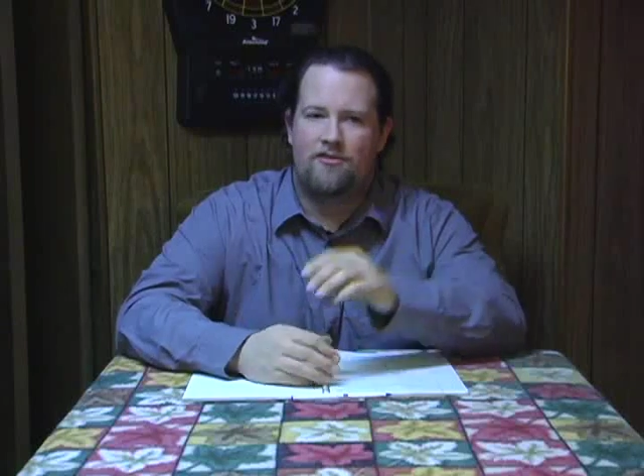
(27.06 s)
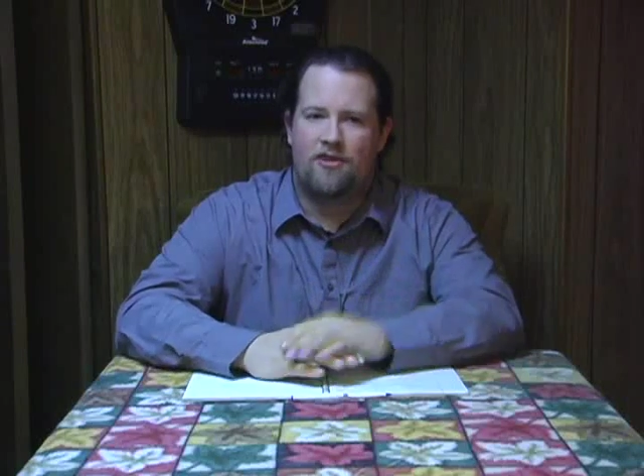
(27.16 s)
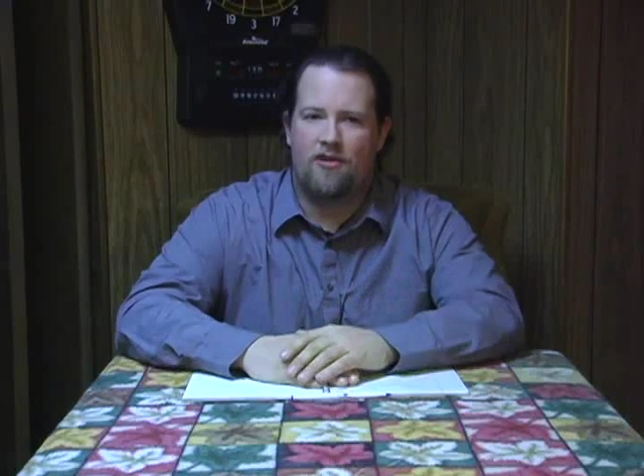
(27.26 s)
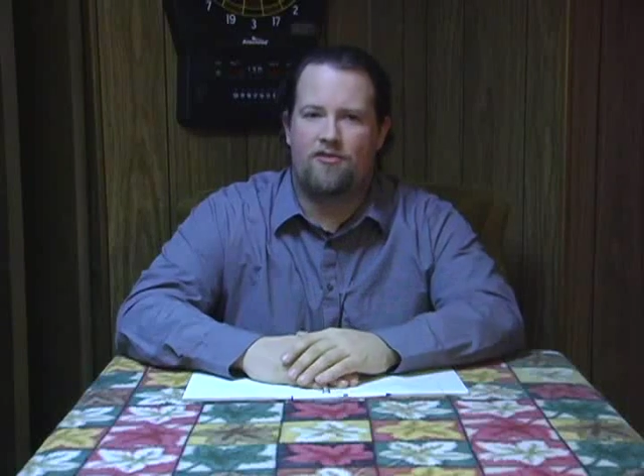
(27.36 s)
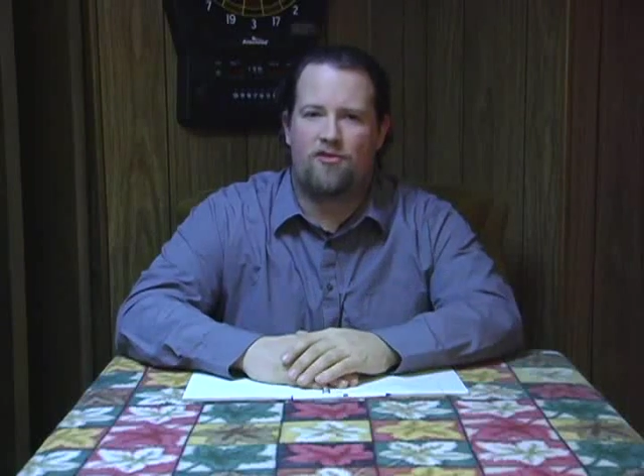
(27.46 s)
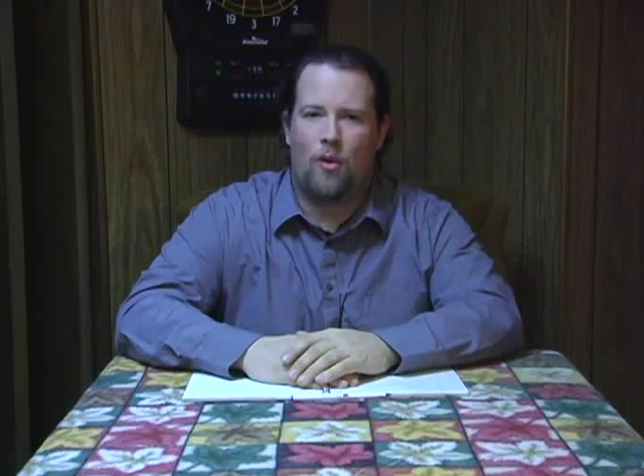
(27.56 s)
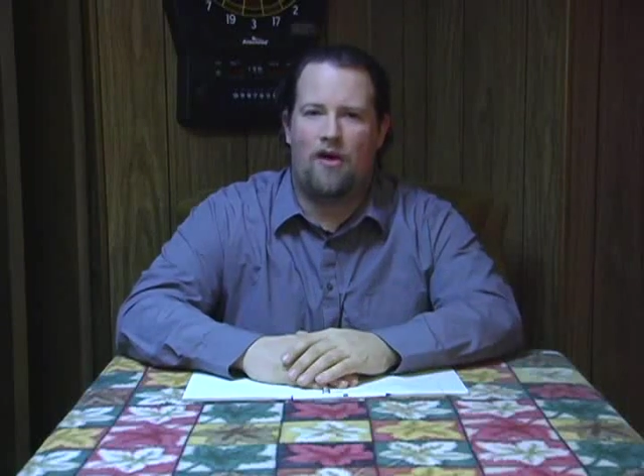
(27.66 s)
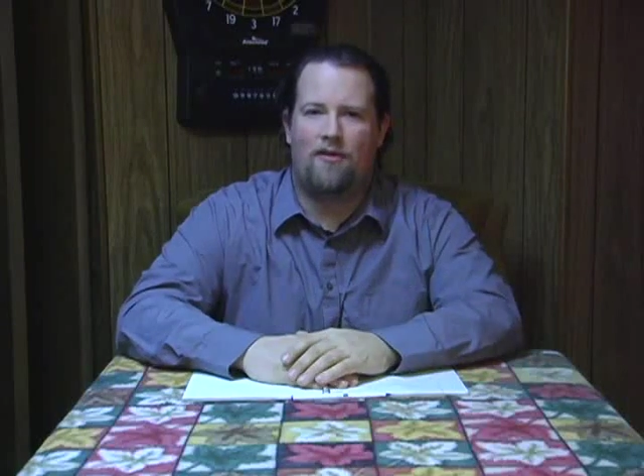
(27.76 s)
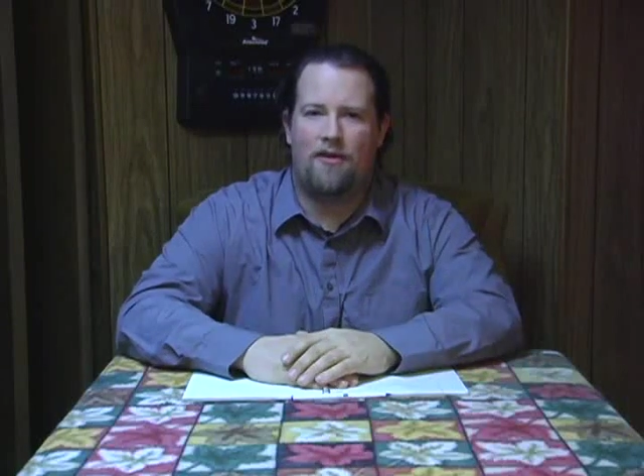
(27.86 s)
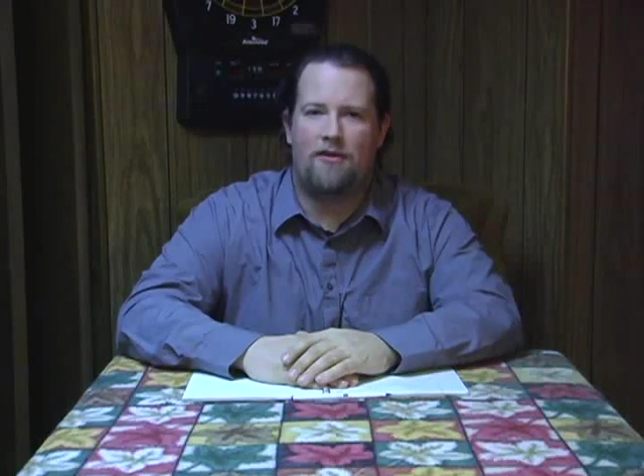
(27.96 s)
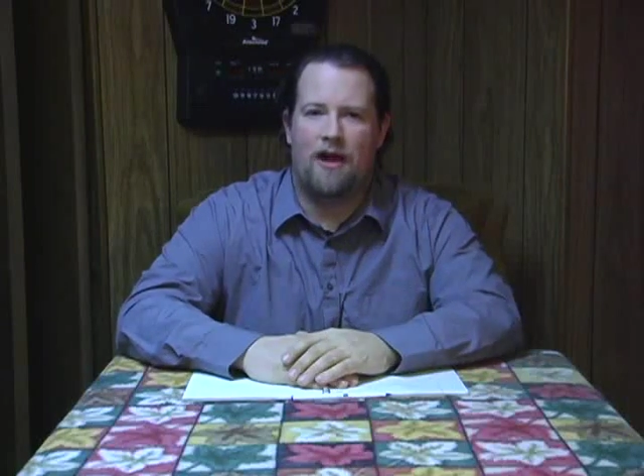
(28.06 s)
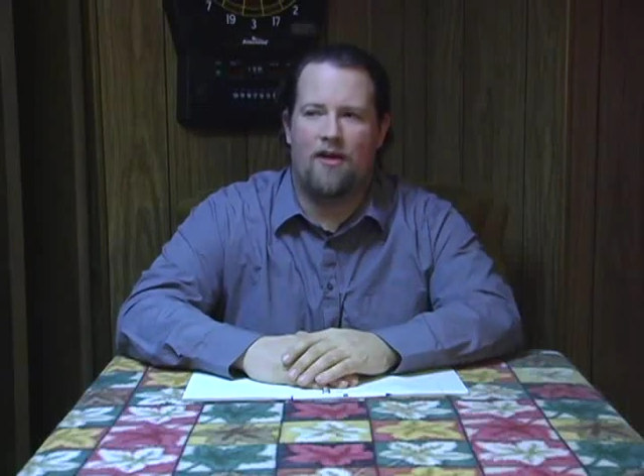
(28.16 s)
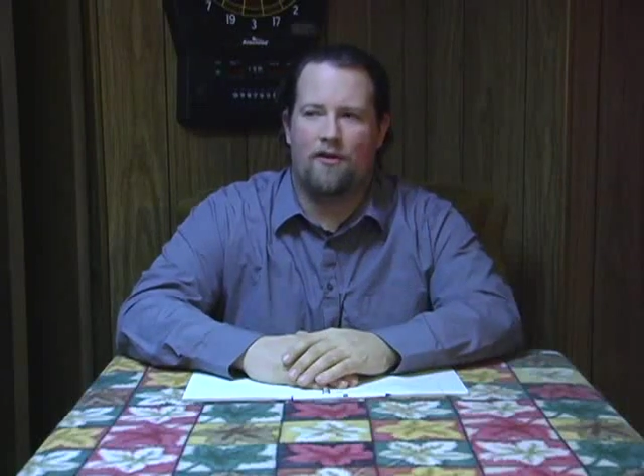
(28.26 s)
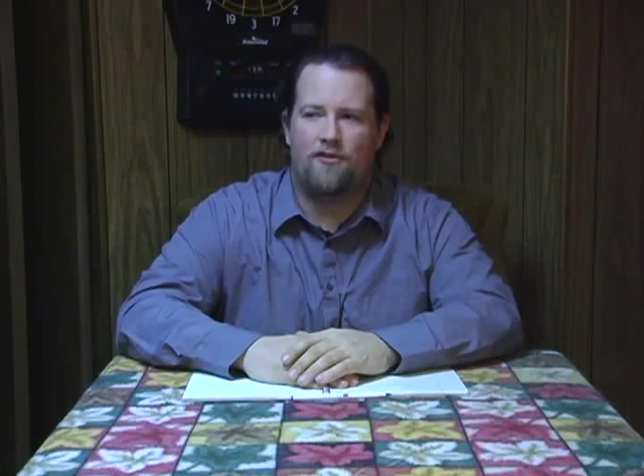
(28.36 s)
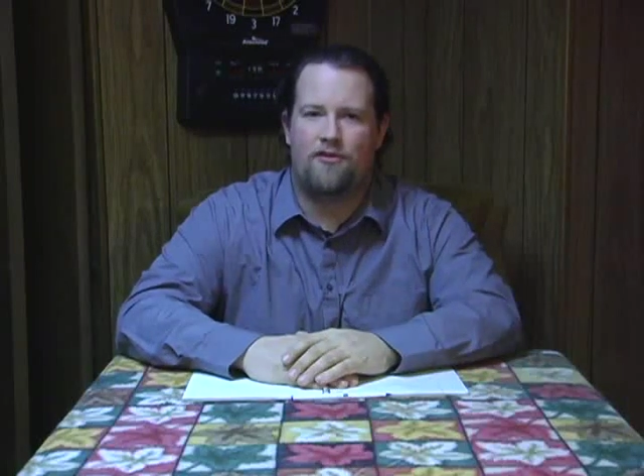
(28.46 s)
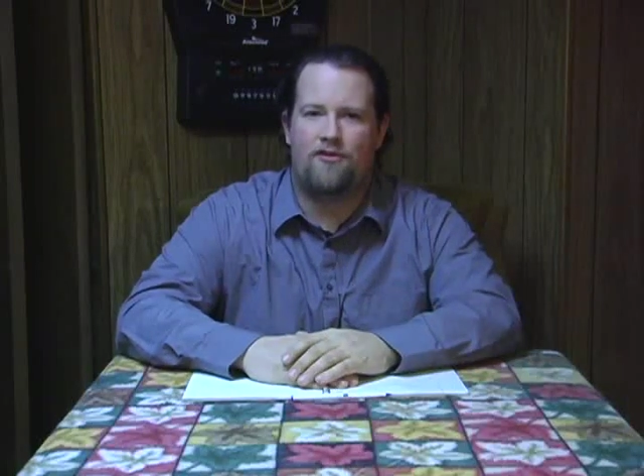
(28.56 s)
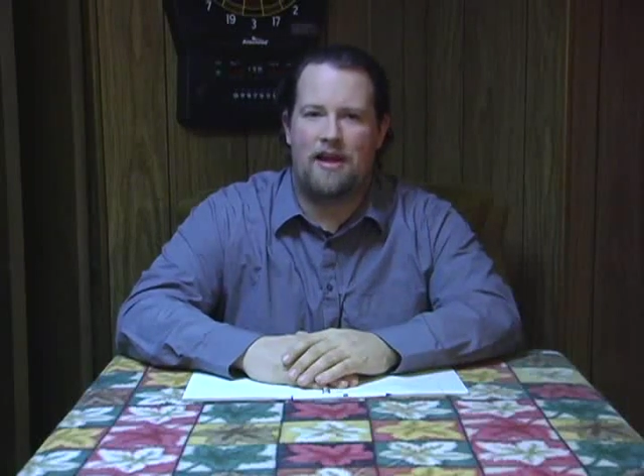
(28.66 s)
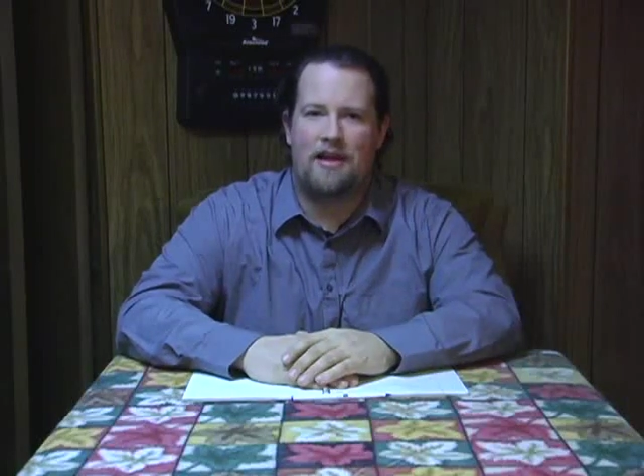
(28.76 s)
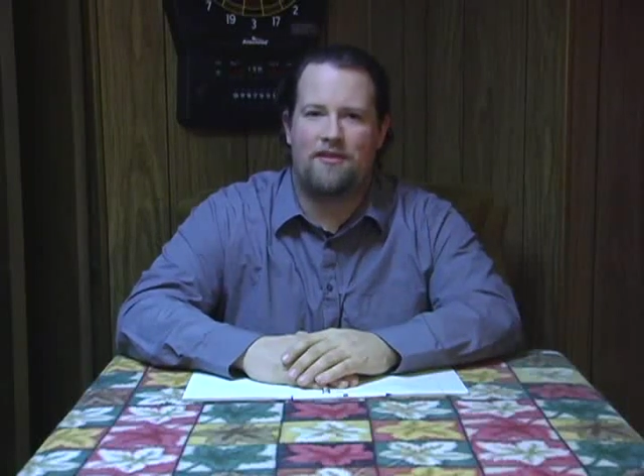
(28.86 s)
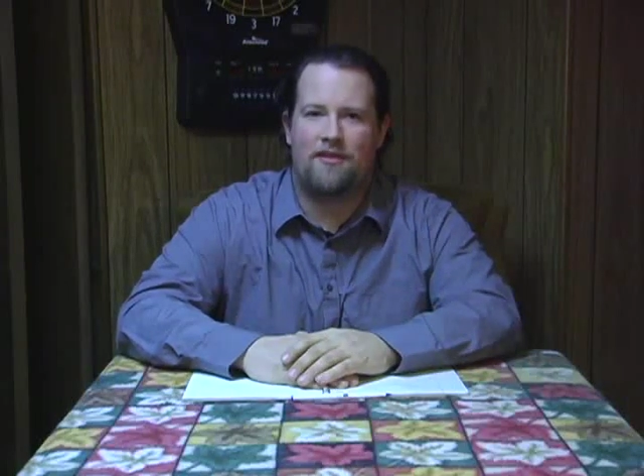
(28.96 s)
charged $1,200 to
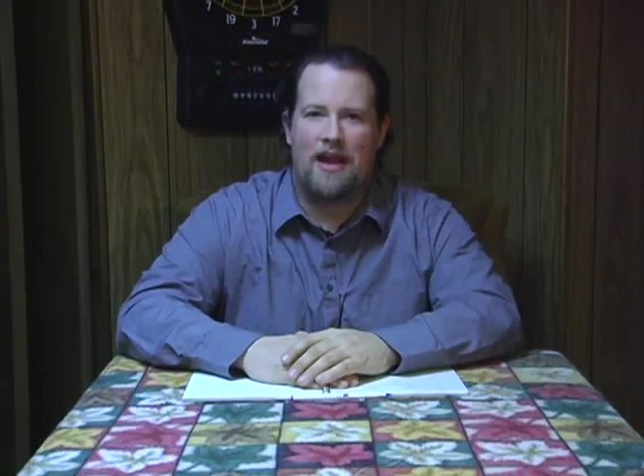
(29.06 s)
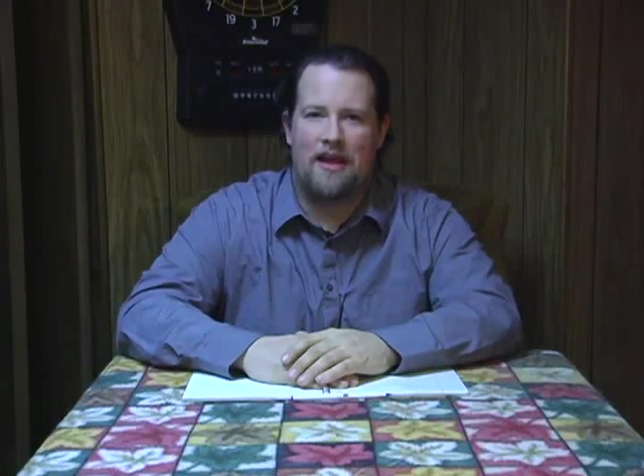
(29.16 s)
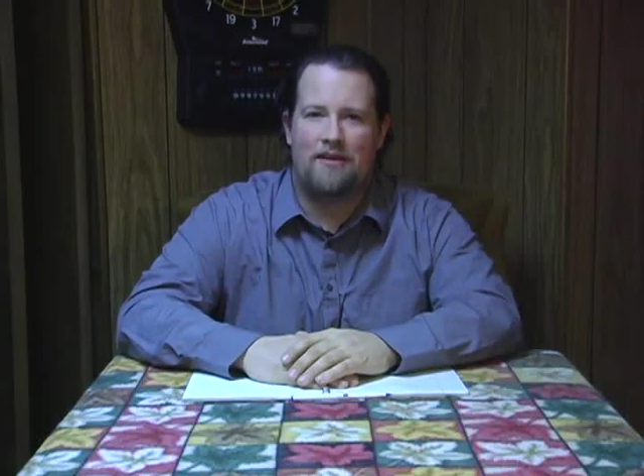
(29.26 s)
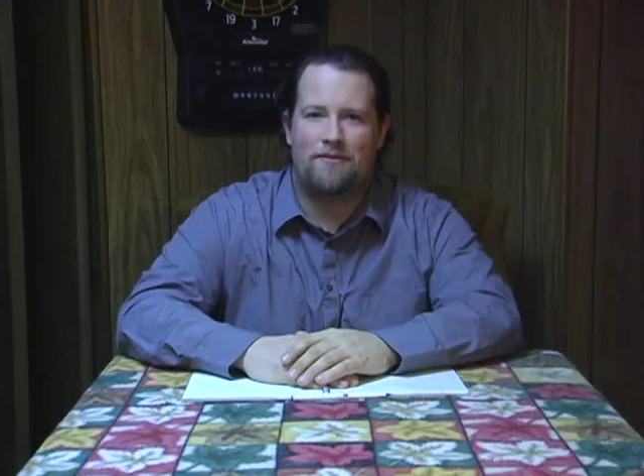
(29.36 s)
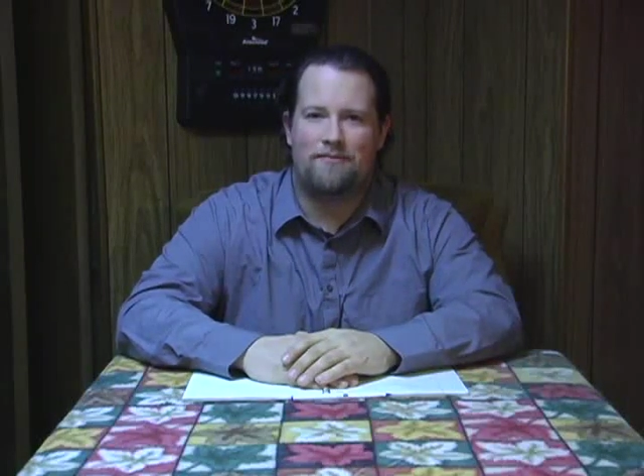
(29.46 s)
shake his hand.